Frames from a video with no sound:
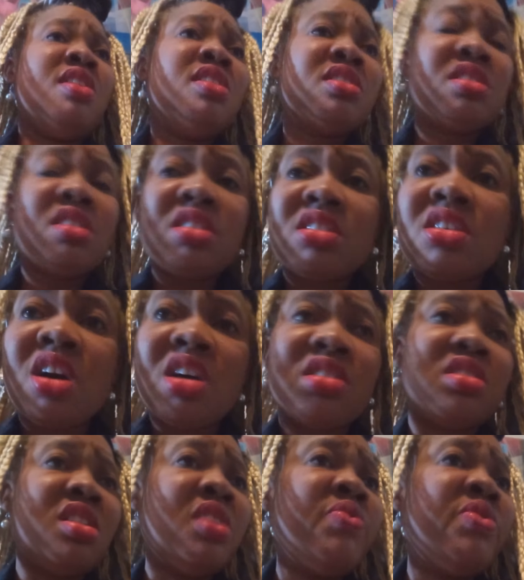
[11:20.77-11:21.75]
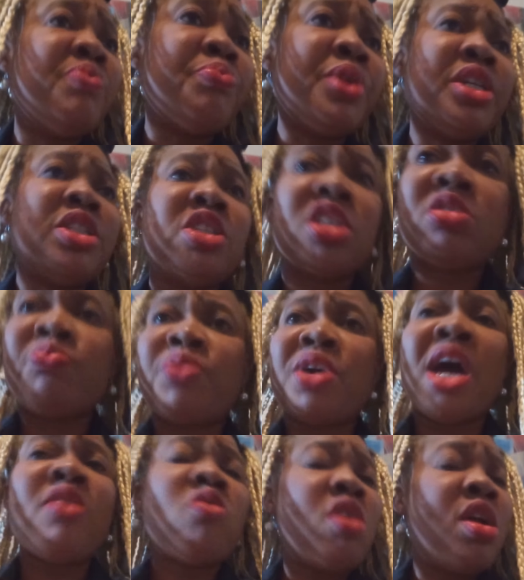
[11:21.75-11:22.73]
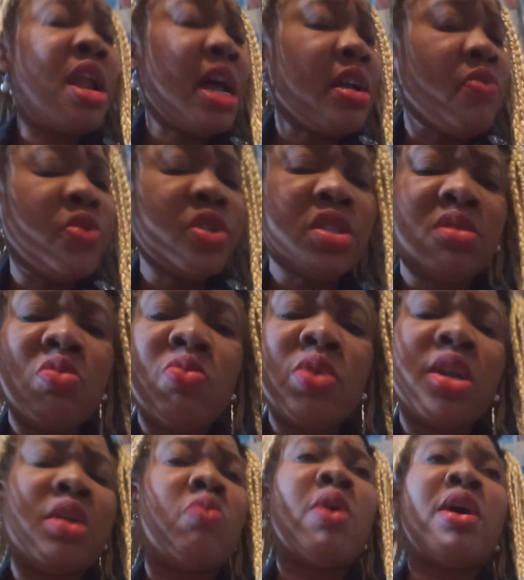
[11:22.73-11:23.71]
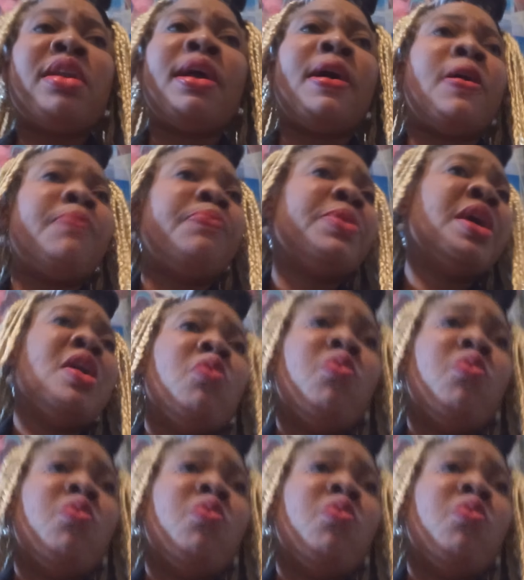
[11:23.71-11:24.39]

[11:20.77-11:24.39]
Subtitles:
It is disgusting living paycheck to paycheck. I know a lot of us doing it right now.